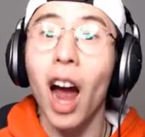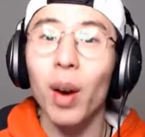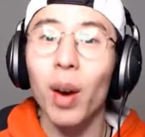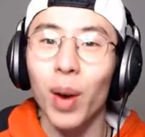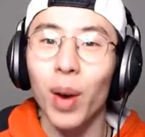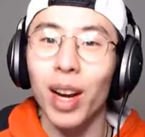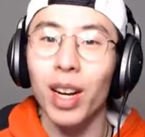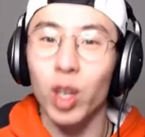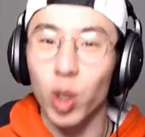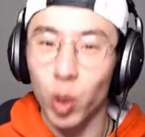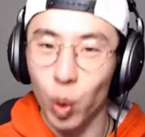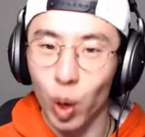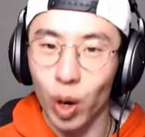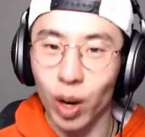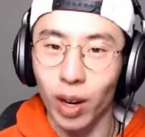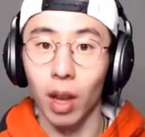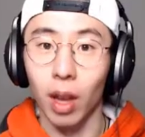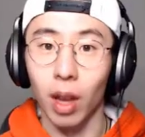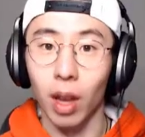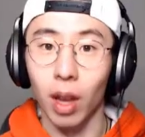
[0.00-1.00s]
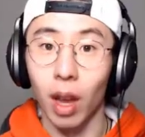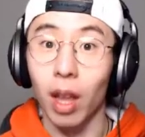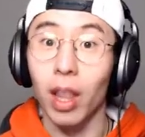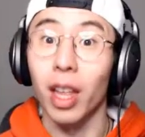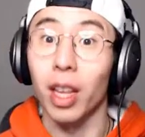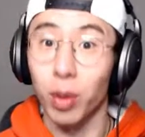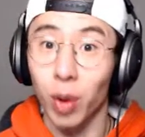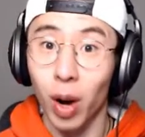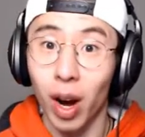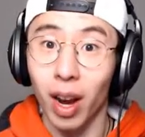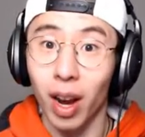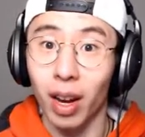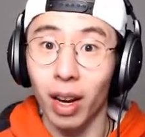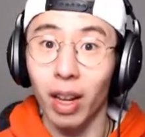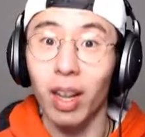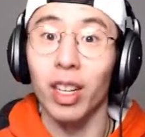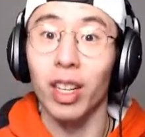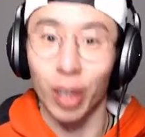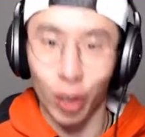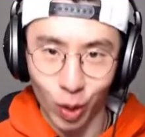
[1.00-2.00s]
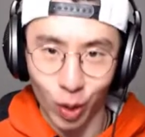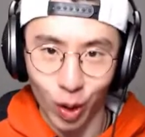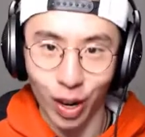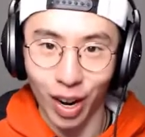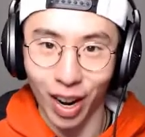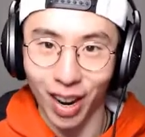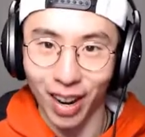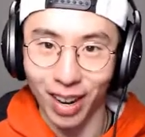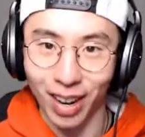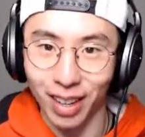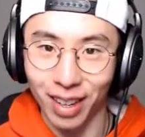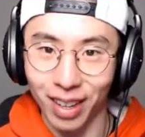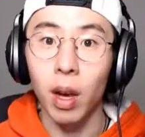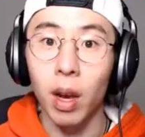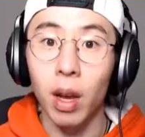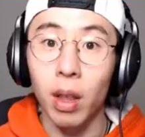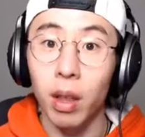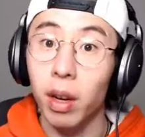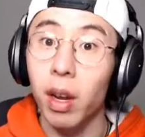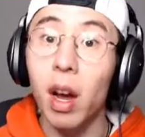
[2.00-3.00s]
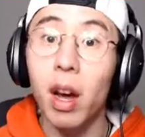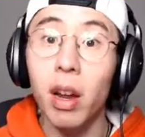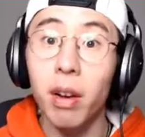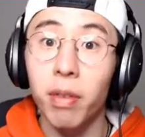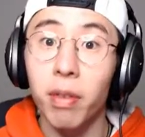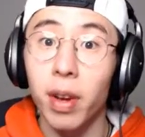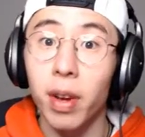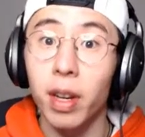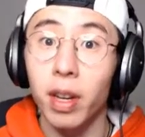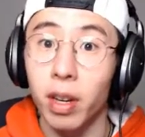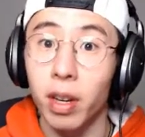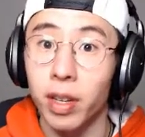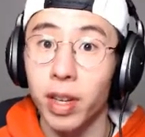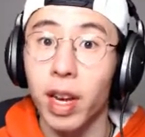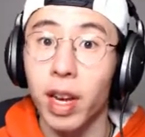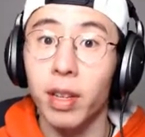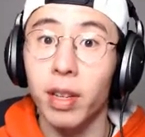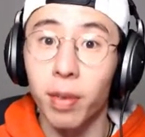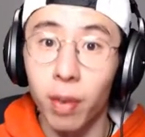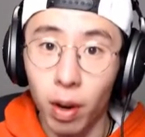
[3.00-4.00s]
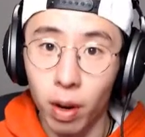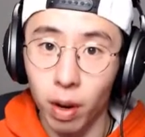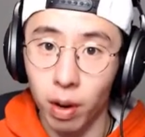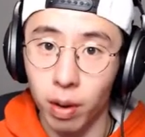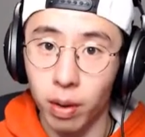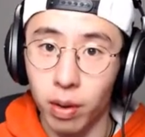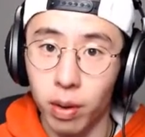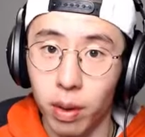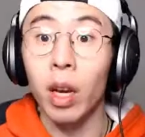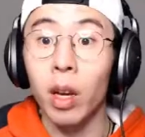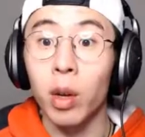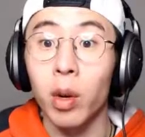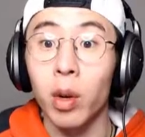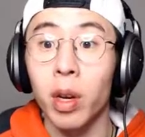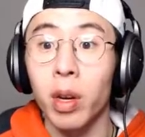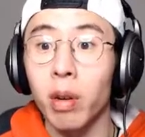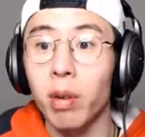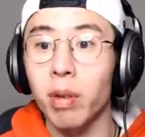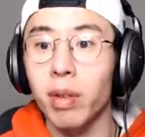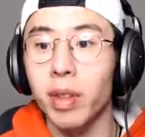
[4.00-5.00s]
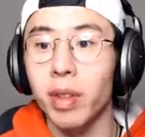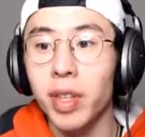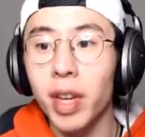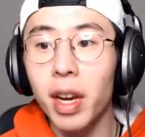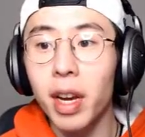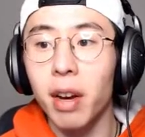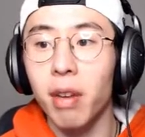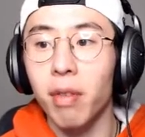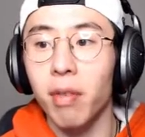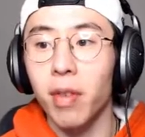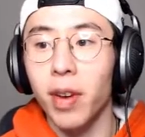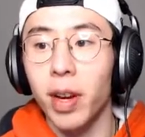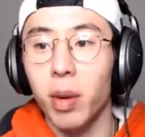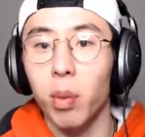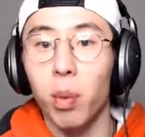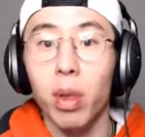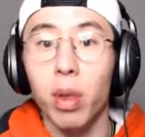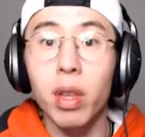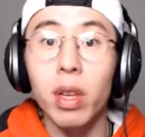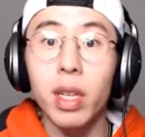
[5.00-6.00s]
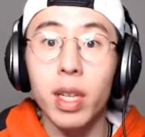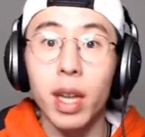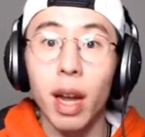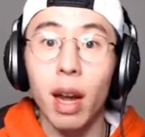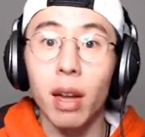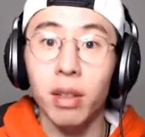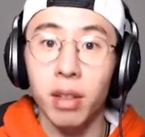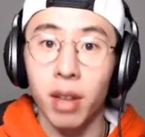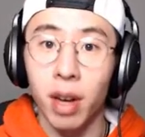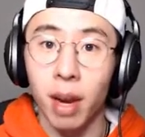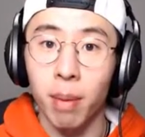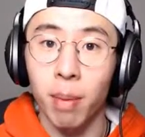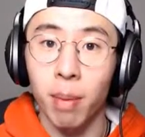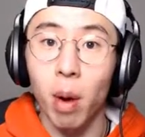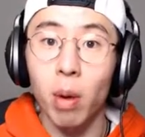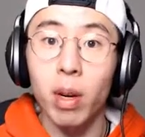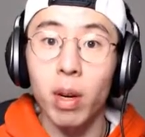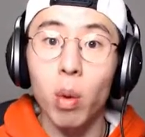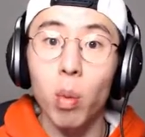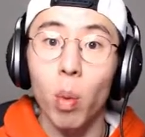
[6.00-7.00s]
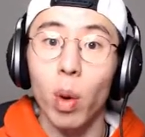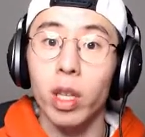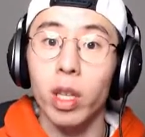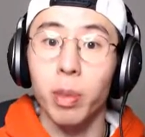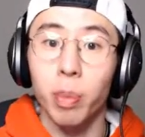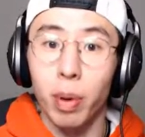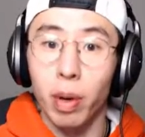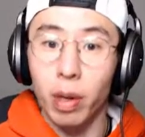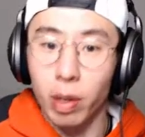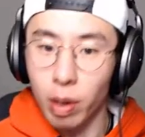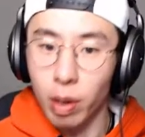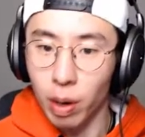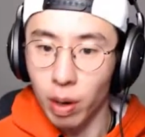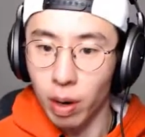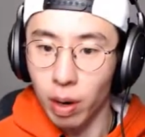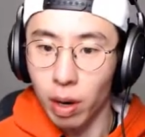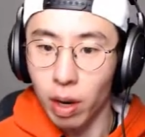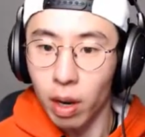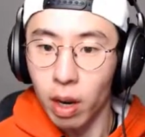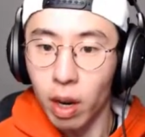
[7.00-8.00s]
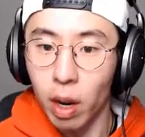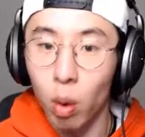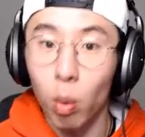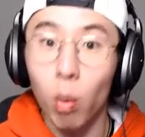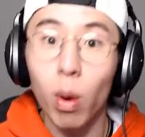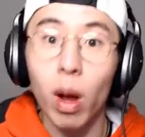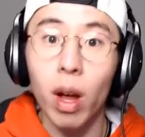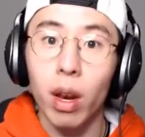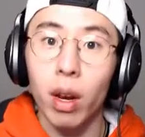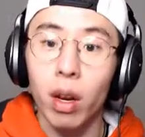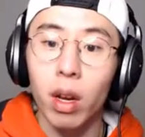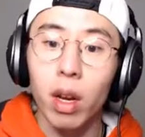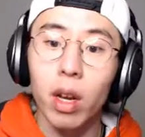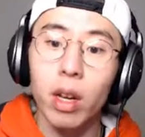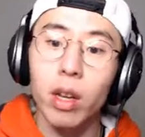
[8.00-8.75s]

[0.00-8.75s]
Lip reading: High Rate Draw. That's right, it's a draw card. The card effect is as follows. You can use the second effect with this card's name only once per turn. 1.